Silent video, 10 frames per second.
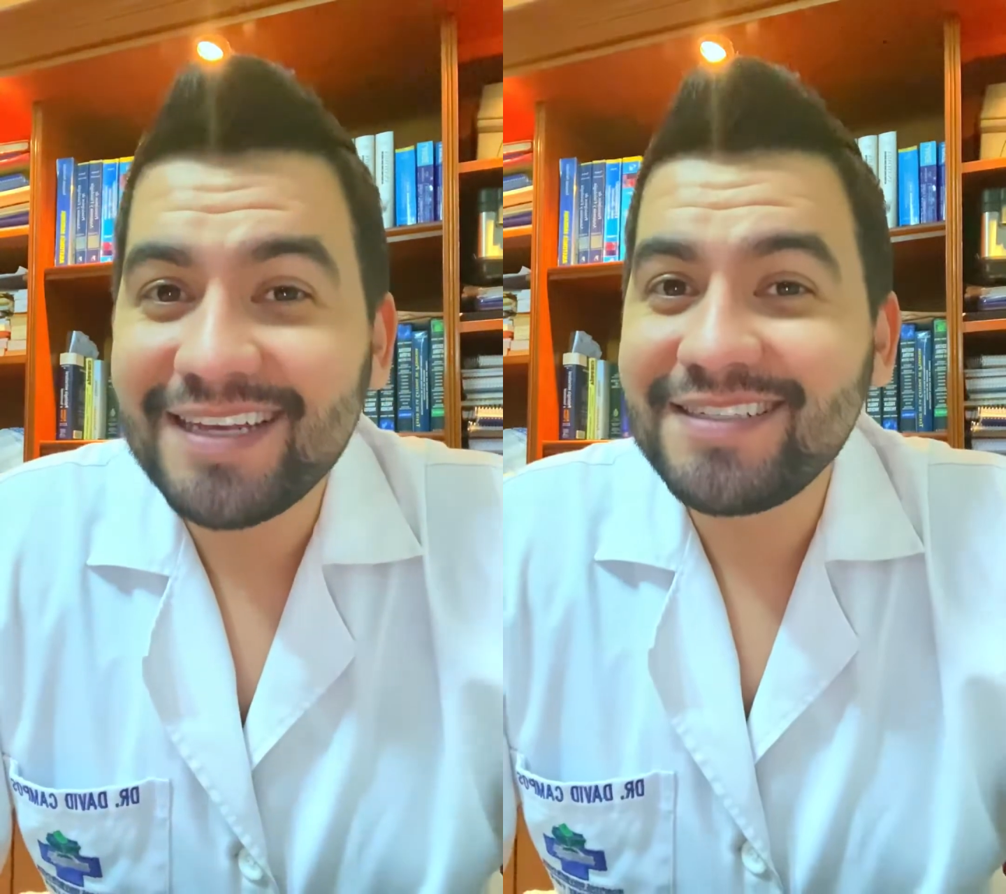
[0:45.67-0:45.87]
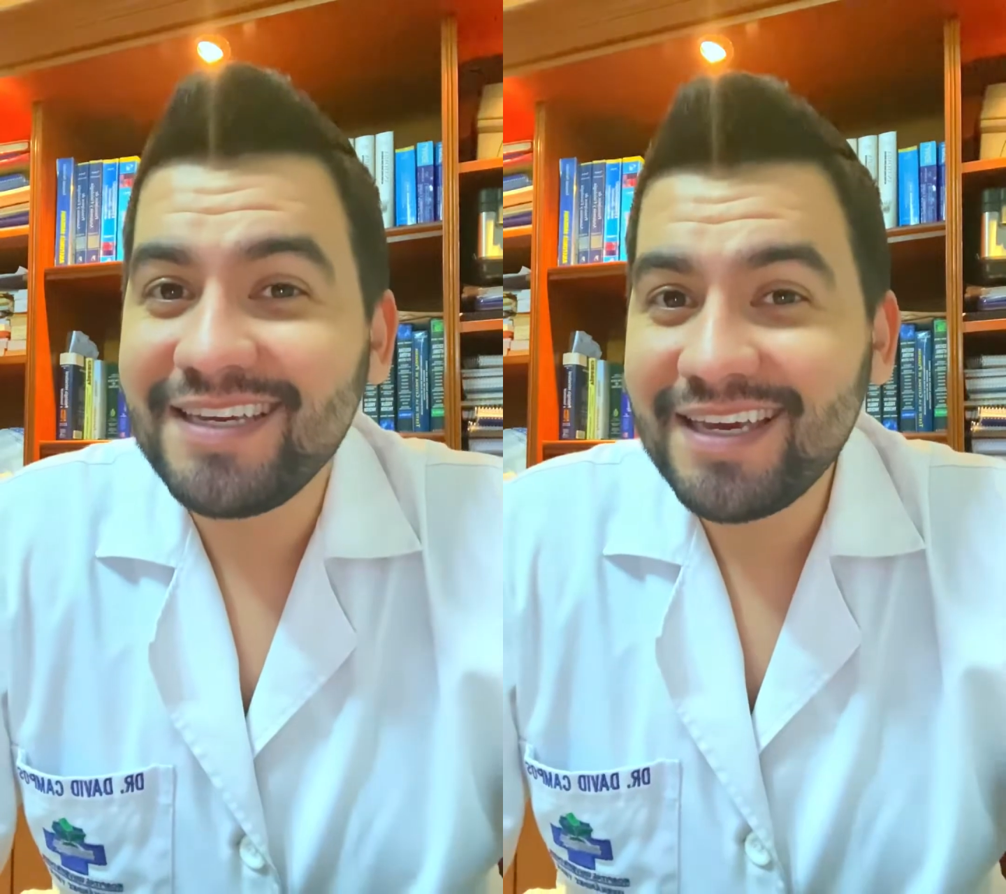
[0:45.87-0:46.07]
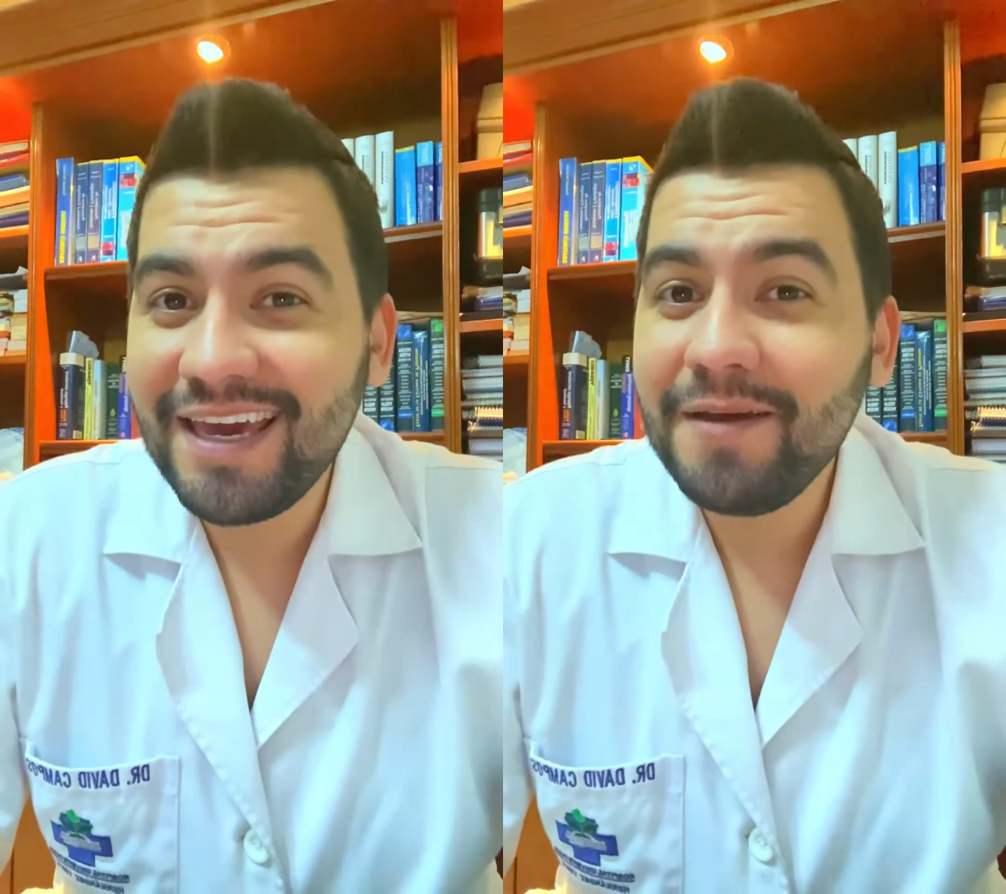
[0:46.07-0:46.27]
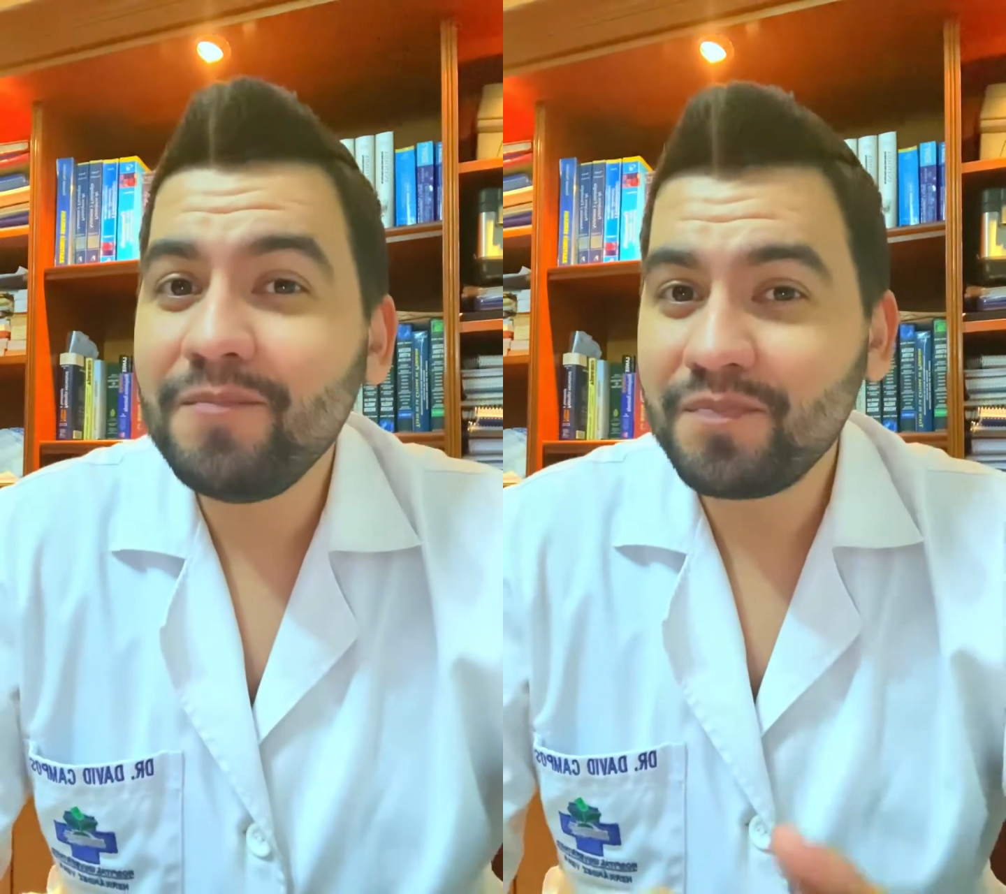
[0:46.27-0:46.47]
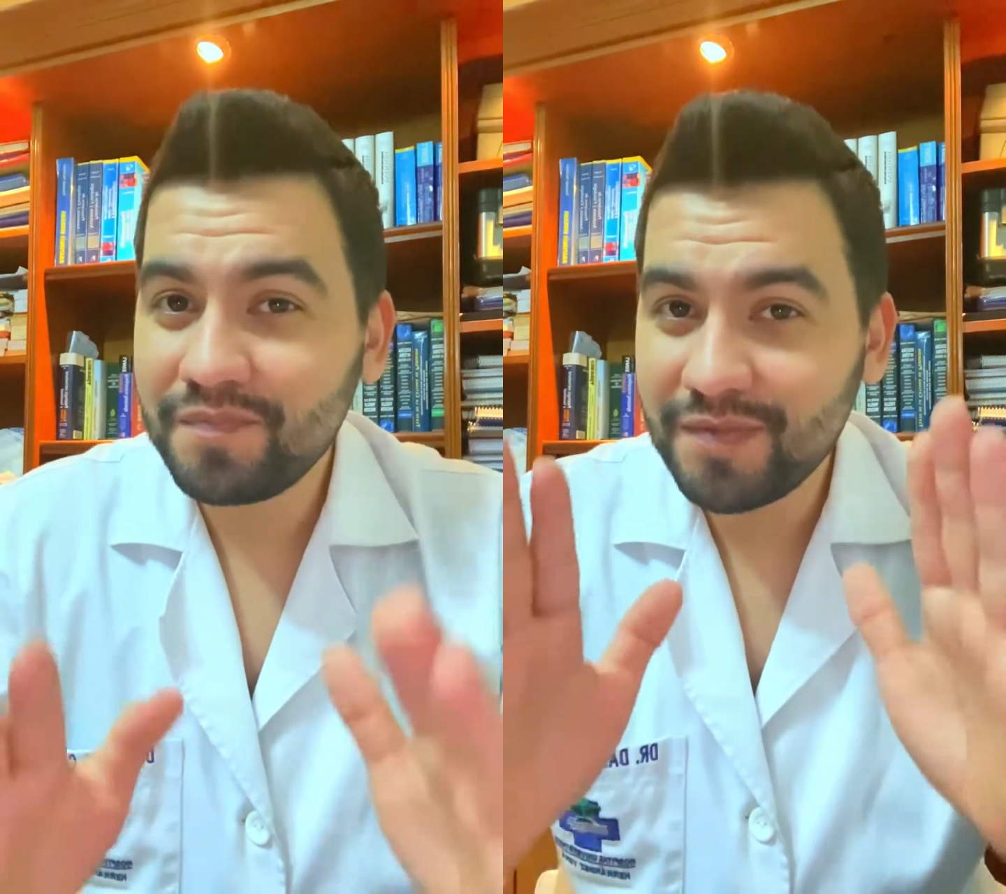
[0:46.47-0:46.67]
So
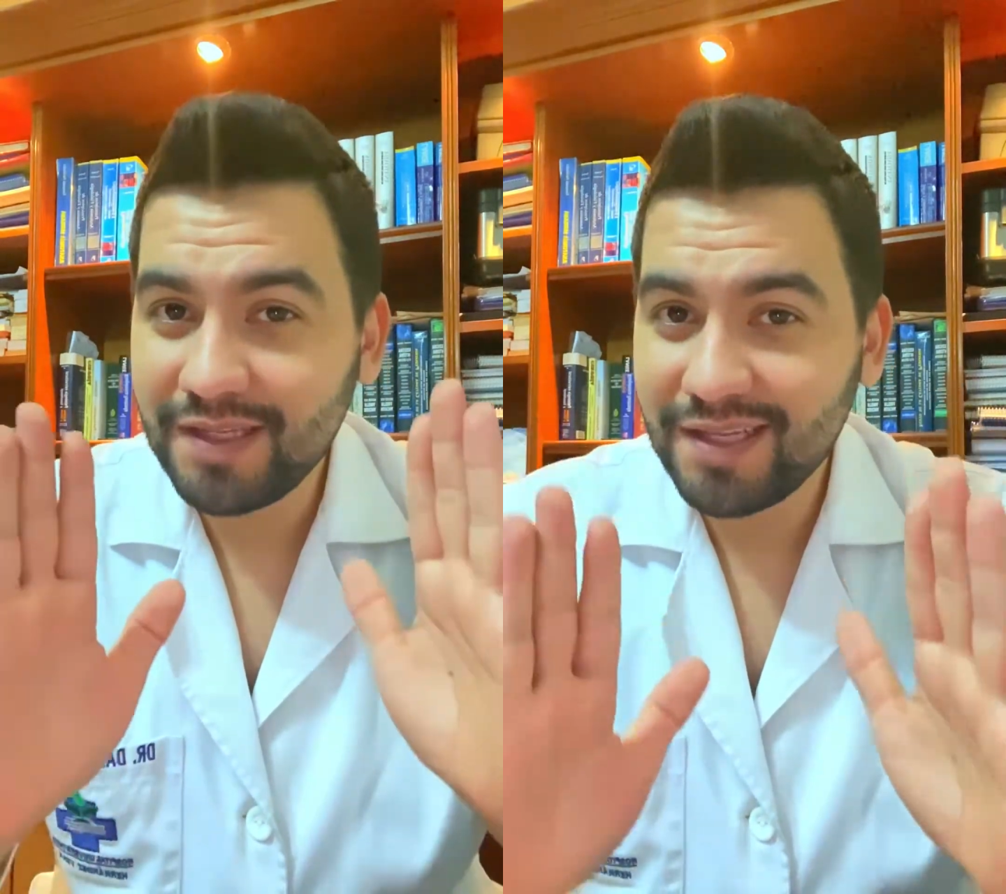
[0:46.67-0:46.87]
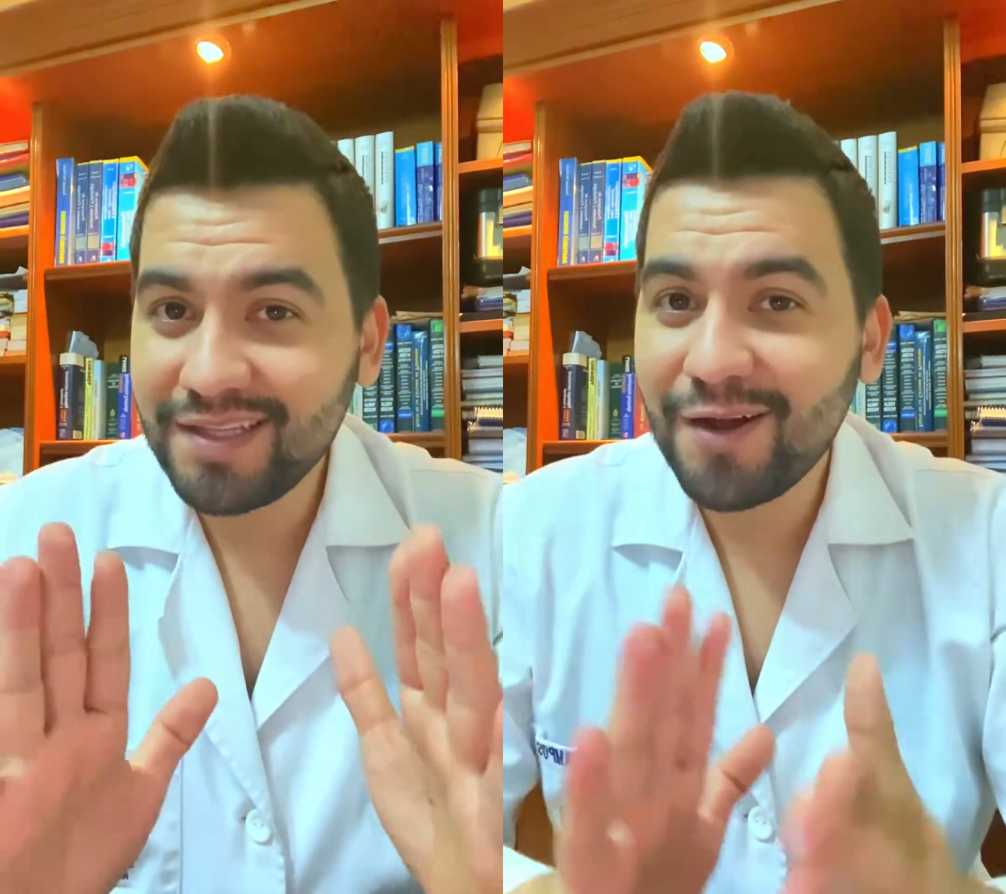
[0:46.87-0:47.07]
try to eat more